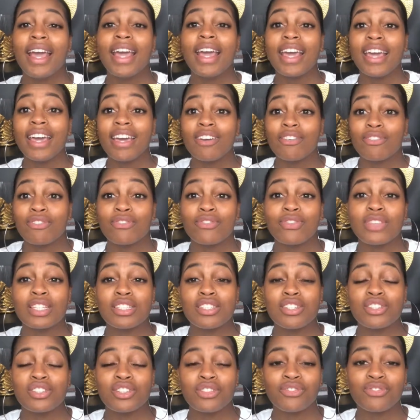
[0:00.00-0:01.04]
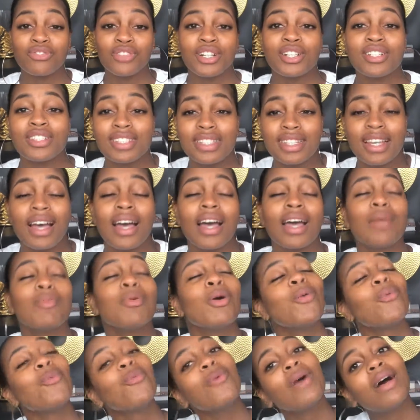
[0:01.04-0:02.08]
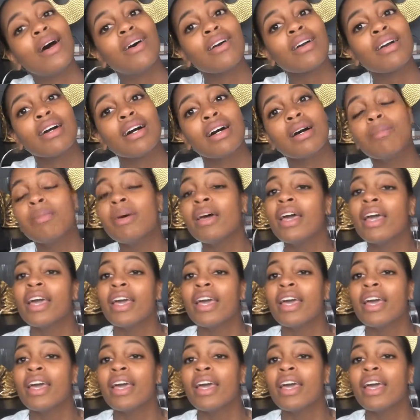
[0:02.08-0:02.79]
If this is your first time, welcome.